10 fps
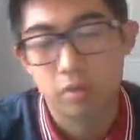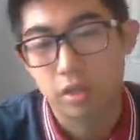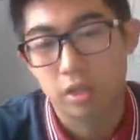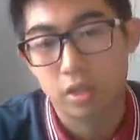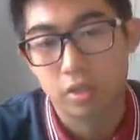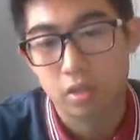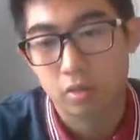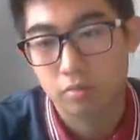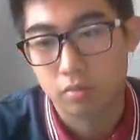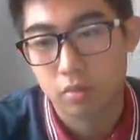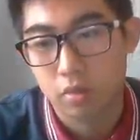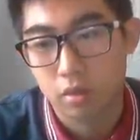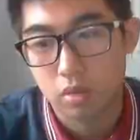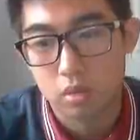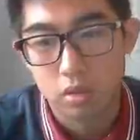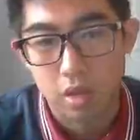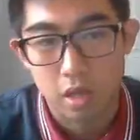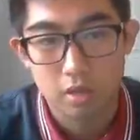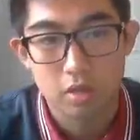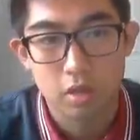my days. I
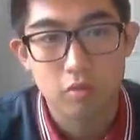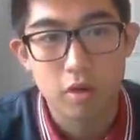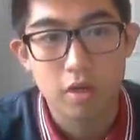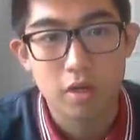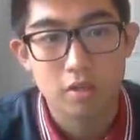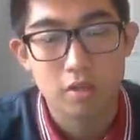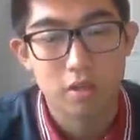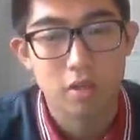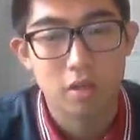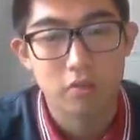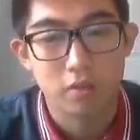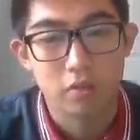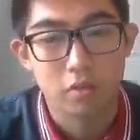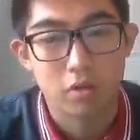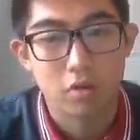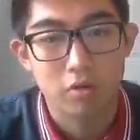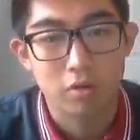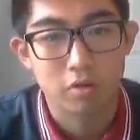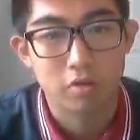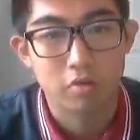read it as Carnarvon, not
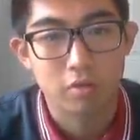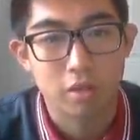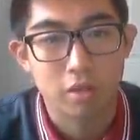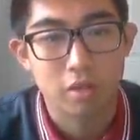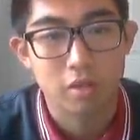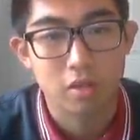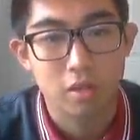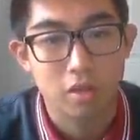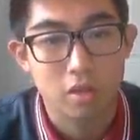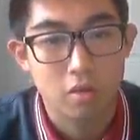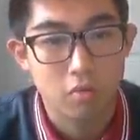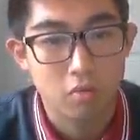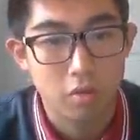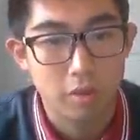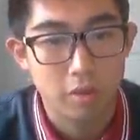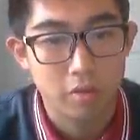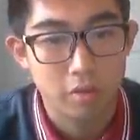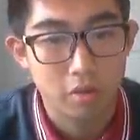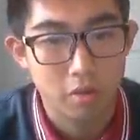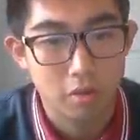Conqueror. Oh my days. What am I doing?